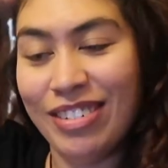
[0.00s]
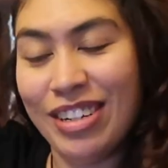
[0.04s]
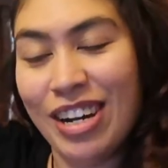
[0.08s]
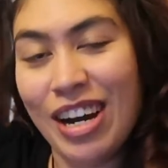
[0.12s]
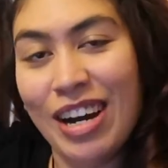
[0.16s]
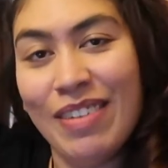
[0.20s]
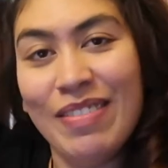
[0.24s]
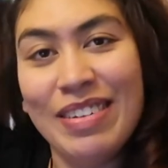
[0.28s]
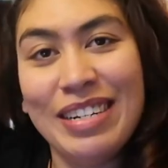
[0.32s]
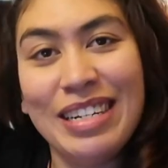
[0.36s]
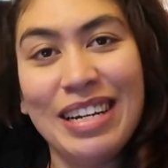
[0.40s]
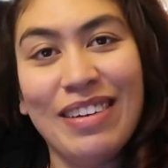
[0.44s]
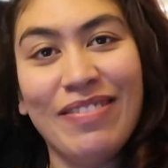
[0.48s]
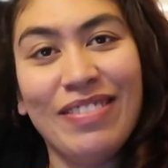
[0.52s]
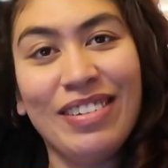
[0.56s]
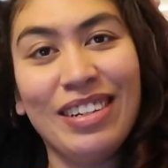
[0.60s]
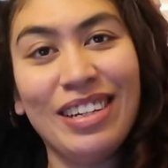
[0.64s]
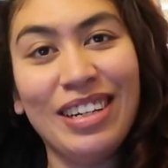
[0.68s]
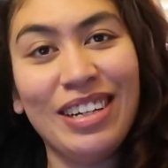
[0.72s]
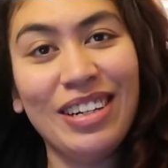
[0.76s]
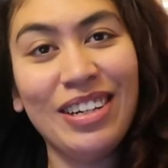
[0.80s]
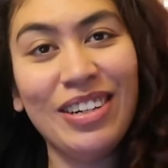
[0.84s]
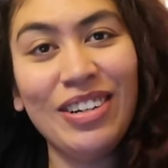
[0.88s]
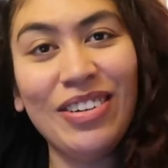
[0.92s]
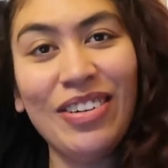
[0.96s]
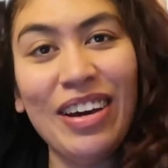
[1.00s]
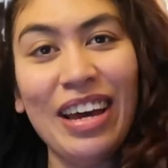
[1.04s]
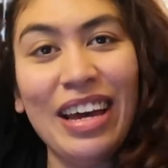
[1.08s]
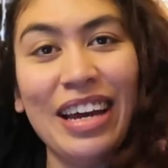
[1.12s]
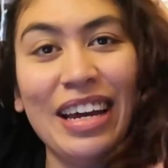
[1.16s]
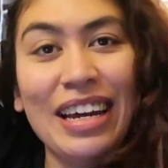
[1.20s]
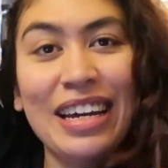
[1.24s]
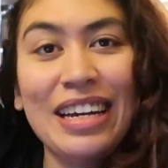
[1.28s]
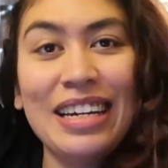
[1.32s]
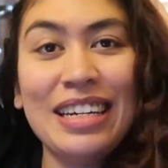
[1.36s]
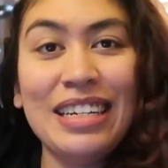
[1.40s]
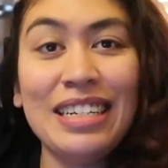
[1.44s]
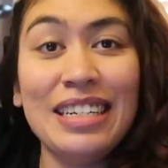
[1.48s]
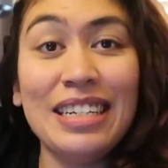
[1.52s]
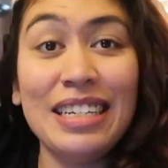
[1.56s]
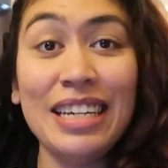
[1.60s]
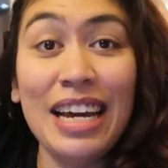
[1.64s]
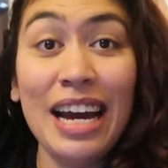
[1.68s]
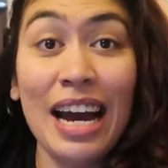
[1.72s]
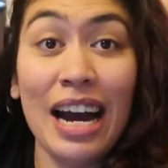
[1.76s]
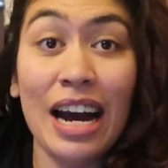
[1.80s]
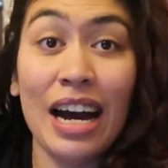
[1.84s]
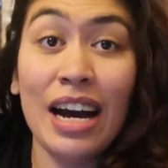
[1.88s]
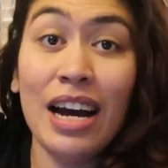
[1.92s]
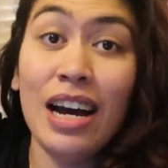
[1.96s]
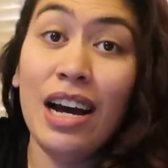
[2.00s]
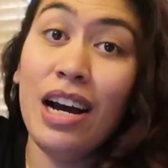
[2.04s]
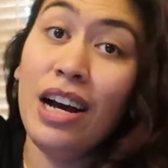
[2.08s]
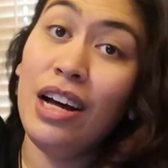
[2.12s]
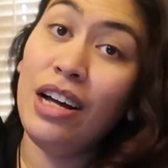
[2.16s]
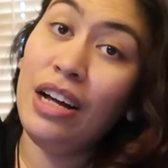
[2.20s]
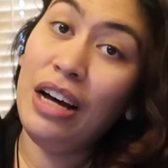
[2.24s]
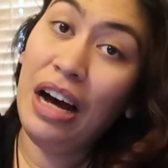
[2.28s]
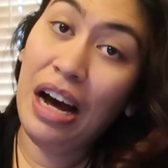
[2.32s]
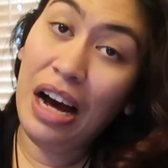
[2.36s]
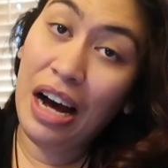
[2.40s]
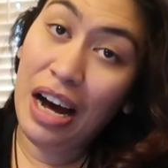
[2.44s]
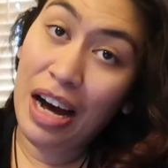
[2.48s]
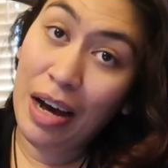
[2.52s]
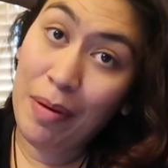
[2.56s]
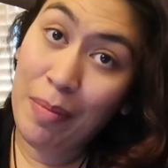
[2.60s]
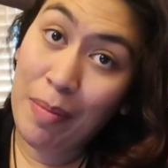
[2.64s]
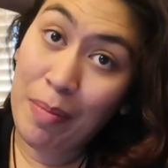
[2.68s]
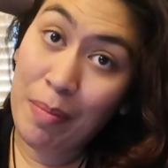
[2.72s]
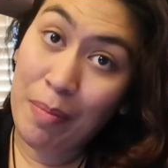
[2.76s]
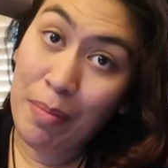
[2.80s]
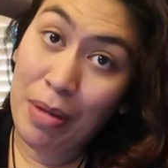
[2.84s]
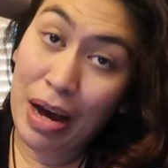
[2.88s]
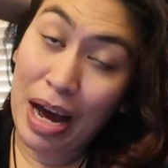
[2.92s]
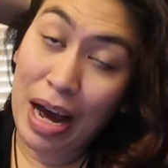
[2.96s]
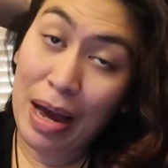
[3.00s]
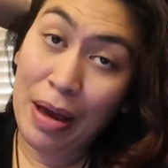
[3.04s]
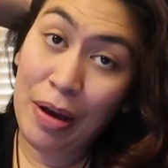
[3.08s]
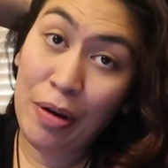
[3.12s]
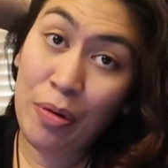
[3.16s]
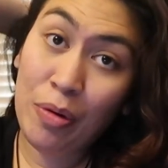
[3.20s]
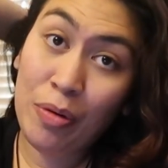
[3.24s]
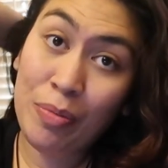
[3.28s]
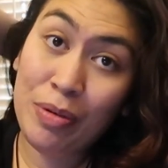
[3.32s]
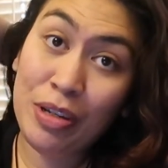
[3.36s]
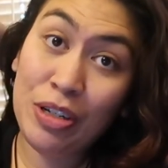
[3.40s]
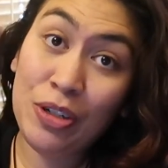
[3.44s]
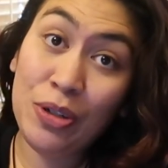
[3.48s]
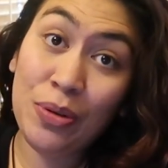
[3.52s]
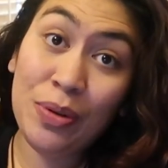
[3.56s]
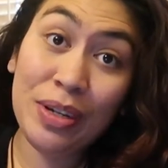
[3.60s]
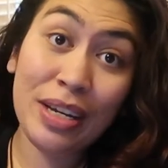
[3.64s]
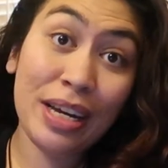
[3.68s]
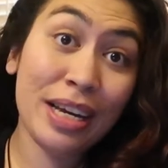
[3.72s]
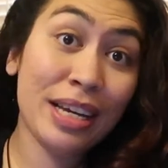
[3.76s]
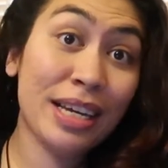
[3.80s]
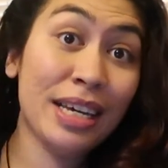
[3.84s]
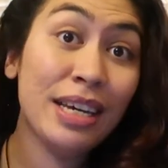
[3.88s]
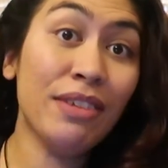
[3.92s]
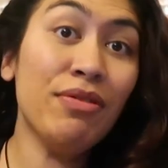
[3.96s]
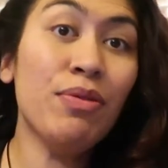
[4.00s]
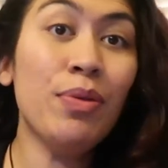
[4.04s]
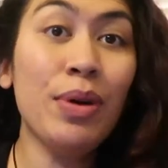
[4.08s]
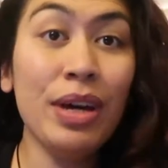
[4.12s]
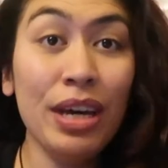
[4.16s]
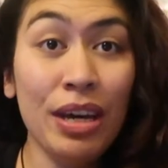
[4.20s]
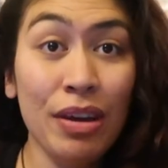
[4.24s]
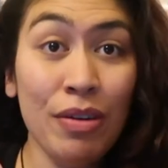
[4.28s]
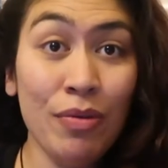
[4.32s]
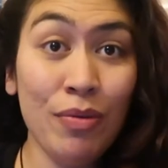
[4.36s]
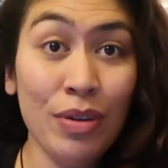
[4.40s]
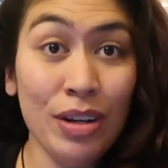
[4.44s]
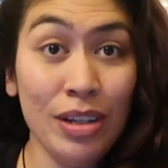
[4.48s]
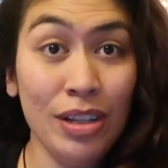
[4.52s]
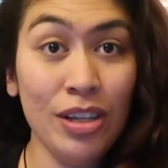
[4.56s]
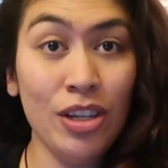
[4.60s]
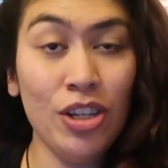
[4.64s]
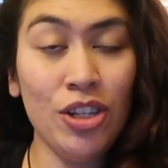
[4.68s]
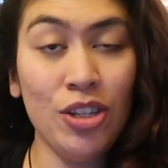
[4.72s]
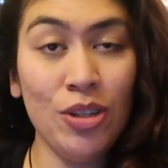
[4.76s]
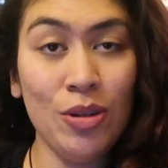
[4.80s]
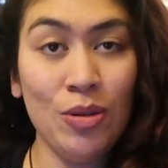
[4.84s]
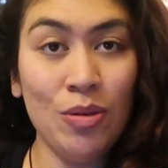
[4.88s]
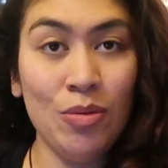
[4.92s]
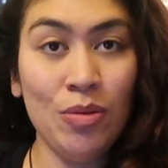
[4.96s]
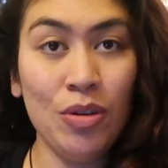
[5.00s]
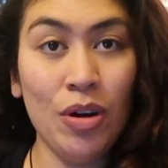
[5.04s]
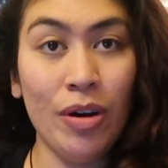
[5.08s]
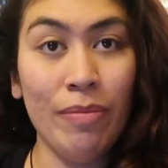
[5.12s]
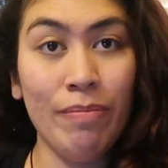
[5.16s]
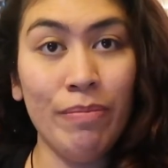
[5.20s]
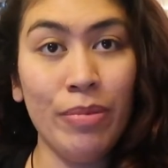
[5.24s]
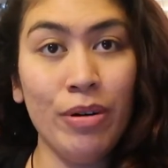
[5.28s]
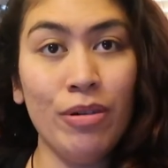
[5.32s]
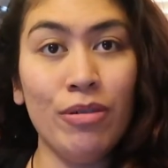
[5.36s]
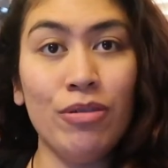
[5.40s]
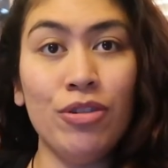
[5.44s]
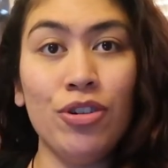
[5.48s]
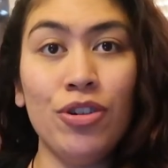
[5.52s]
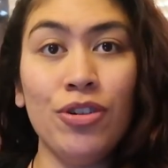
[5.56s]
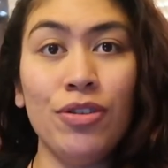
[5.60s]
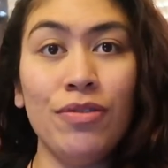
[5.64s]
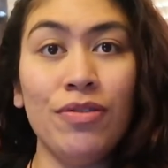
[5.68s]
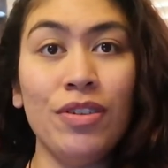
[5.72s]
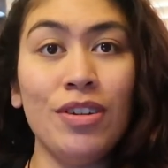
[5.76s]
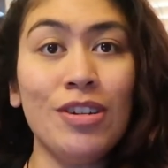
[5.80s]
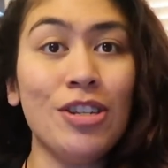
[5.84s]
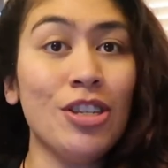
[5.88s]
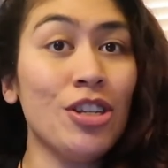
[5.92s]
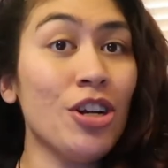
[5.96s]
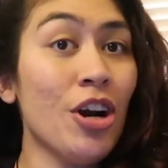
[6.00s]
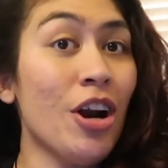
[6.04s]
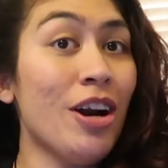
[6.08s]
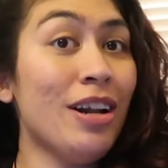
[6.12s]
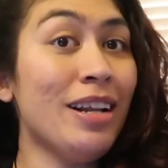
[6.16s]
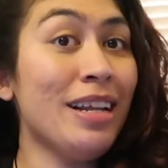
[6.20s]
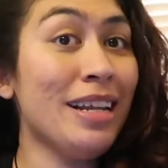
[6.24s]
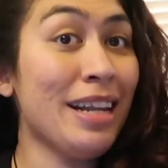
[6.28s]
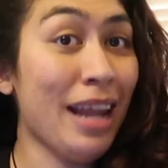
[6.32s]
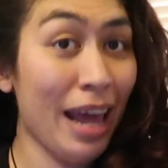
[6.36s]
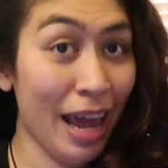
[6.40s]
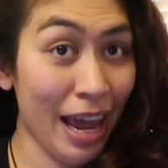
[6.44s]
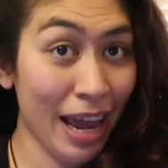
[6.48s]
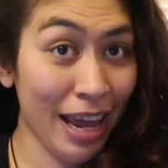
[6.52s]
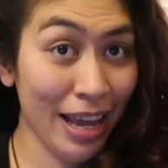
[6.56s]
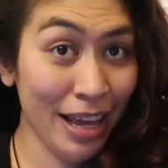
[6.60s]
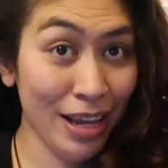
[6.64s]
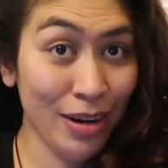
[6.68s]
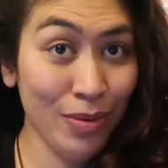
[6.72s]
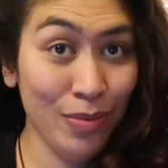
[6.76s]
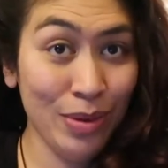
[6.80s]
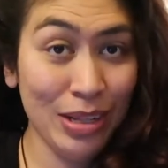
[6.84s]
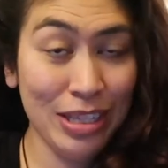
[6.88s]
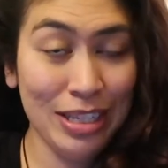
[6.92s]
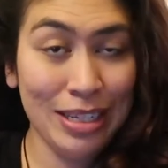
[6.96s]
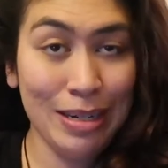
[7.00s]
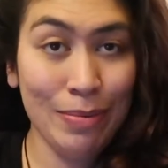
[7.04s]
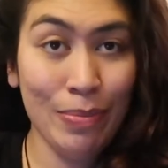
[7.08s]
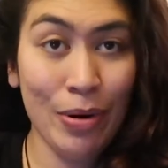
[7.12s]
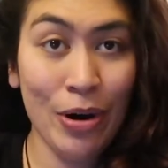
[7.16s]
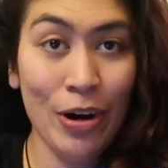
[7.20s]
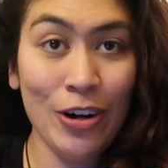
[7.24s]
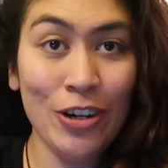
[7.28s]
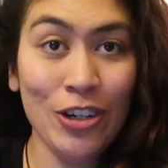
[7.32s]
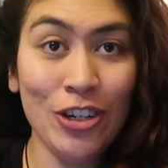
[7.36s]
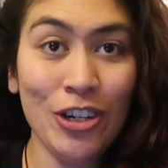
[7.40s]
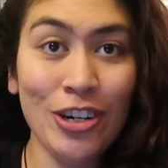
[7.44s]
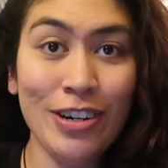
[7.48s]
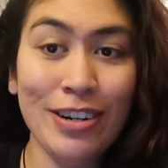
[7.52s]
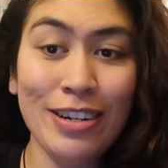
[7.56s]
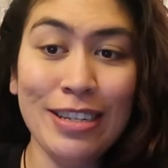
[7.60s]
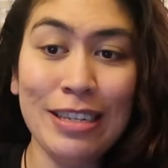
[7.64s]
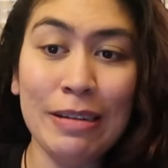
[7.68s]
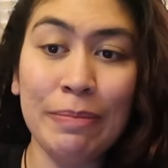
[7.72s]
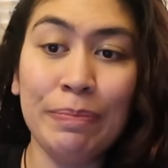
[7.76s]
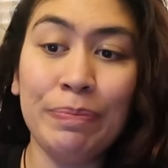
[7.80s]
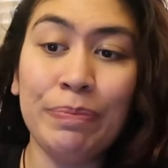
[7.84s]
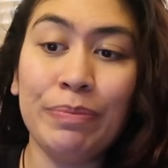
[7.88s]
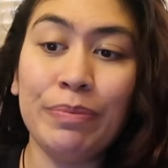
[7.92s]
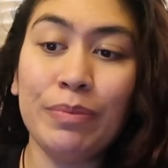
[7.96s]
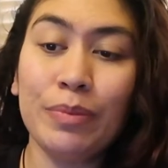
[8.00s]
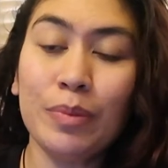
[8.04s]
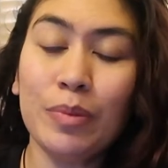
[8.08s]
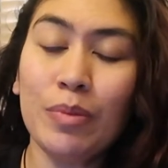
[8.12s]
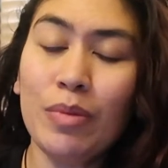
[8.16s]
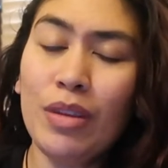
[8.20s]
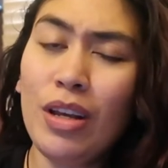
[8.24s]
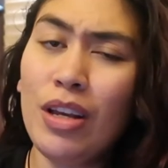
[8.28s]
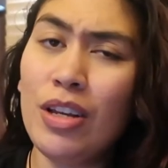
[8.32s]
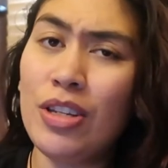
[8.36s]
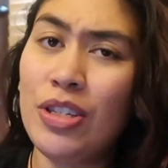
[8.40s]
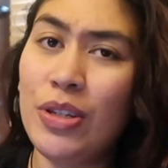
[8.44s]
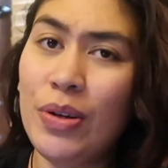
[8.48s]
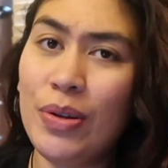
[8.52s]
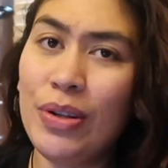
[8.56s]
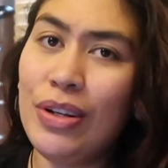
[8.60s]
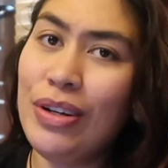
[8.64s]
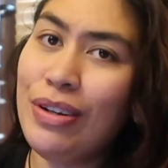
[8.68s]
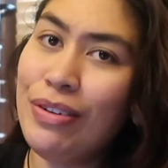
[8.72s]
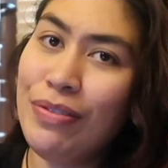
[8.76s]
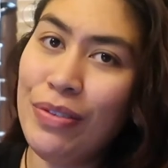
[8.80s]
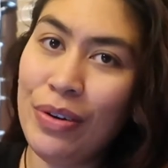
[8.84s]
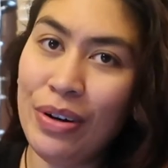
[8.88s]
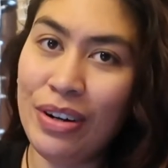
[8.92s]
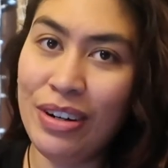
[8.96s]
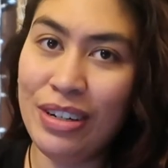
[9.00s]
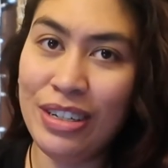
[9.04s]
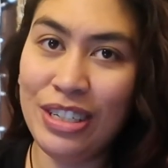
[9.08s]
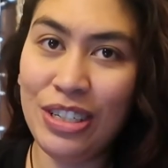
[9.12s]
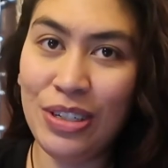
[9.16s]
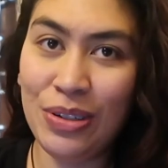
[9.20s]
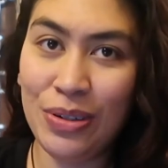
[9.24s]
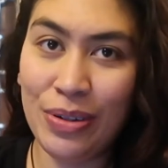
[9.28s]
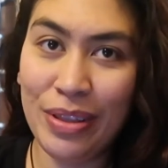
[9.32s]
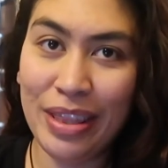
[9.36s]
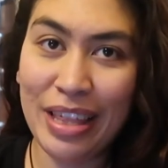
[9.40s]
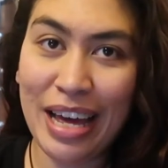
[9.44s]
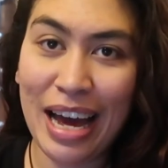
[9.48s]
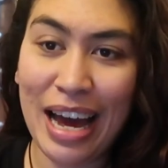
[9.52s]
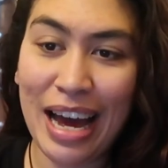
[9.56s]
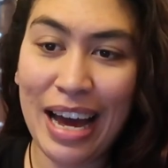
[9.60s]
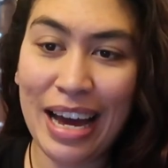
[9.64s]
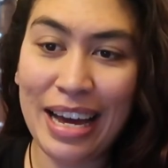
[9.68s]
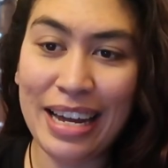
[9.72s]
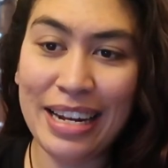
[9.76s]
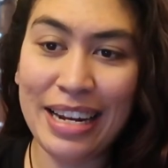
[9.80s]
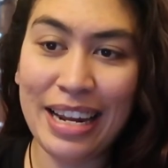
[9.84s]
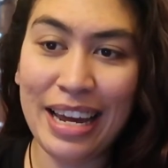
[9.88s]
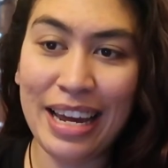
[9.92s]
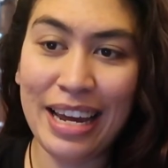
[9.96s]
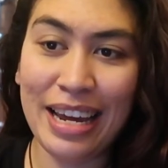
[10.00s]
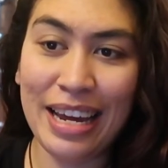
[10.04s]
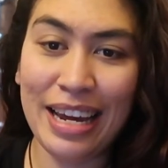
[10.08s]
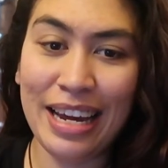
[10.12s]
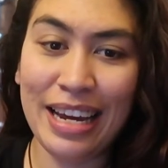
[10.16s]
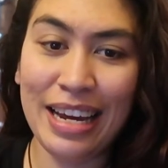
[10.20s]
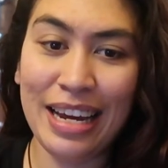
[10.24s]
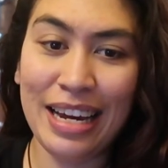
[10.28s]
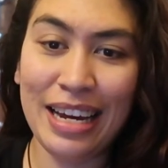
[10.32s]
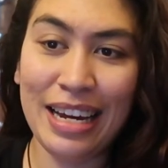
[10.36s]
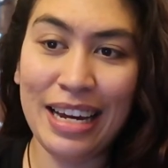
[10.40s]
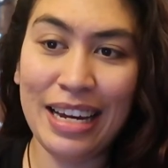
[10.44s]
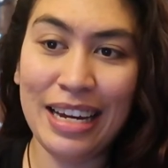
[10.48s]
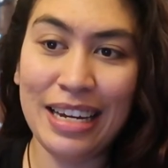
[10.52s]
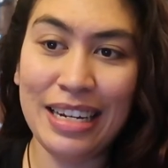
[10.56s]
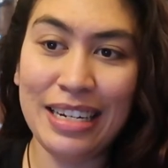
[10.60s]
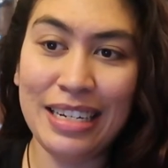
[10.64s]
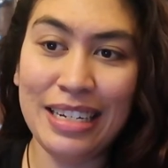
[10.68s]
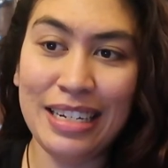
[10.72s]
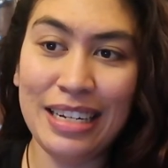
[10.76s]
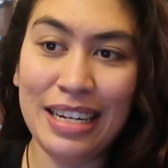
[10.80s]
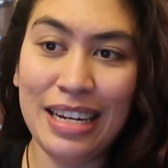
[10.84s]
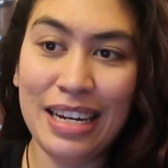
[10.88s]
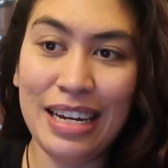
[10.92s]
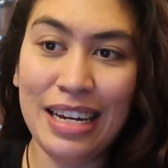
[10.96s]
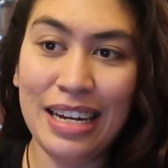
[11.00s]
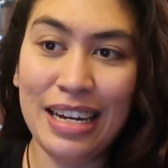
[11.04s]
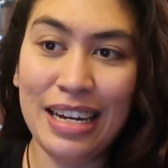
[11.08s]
comment down below. And yeah, I will be doing a giveaway really soon on both Juvia Scarlet and Wit's Departures. So look forward to that. And